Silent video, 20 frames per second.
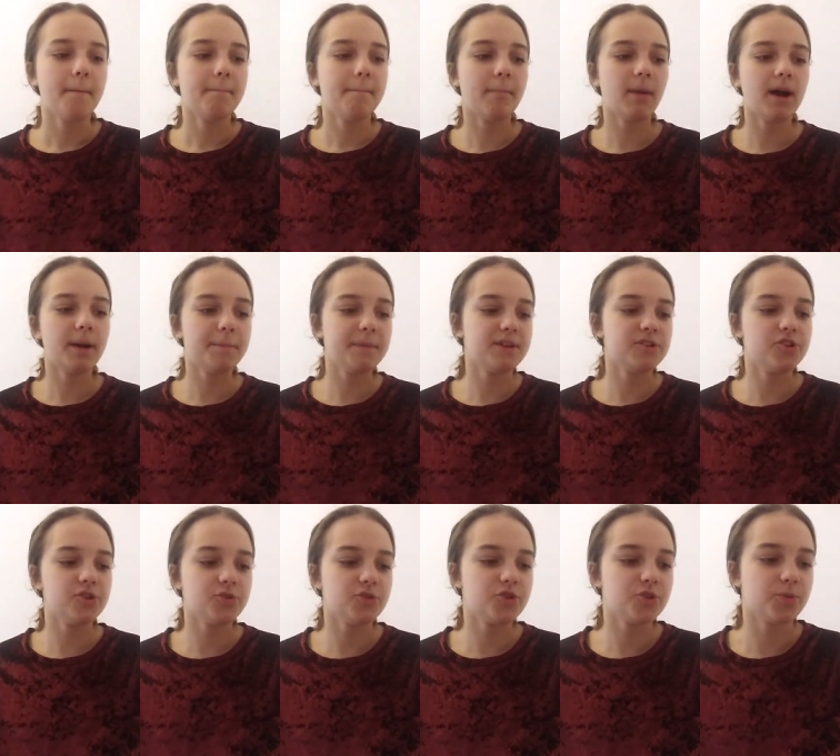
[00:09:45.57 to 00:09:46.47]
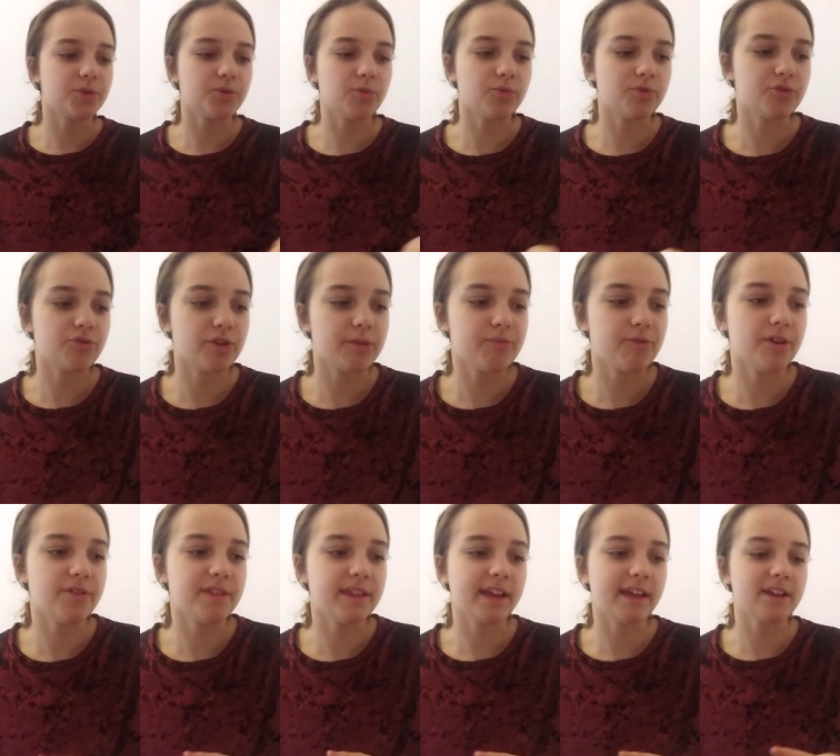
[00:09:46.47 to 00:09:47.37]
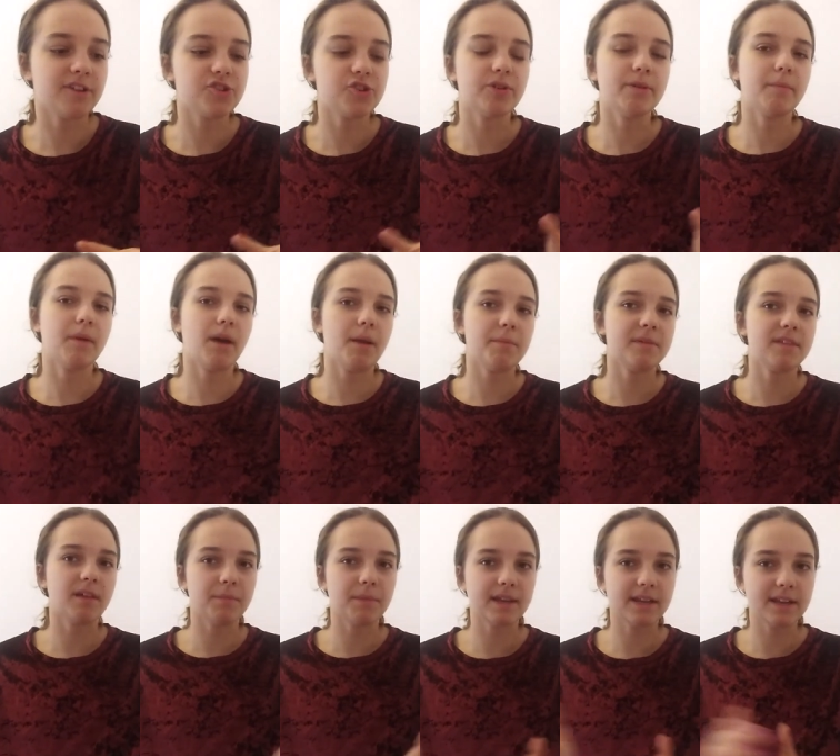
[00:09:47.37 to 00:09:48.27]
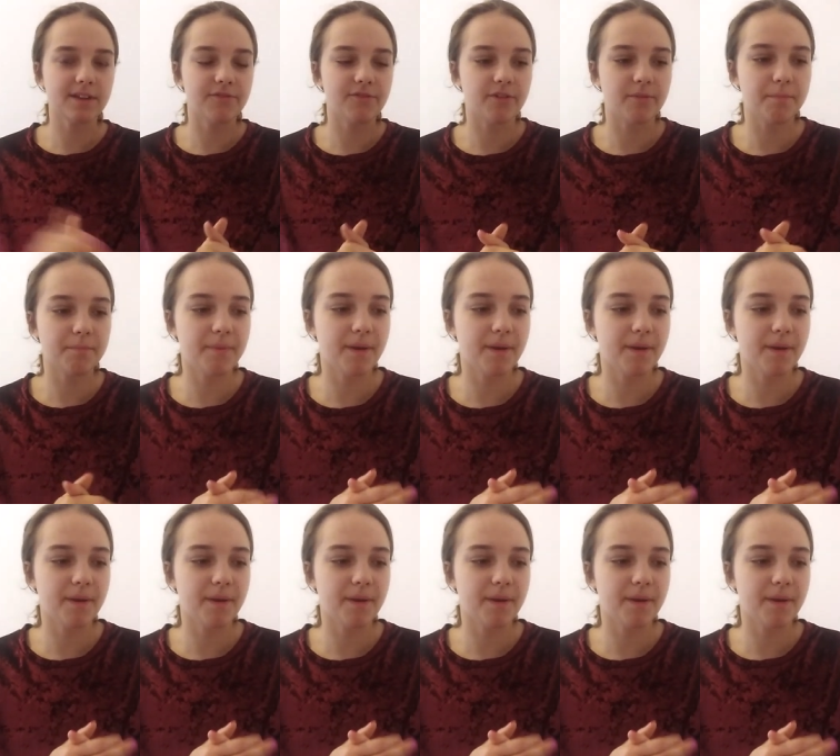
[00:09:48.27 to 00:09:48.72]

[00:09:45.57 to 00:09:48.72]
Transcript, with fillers: might be due to an auditory processing issue. It might be something different.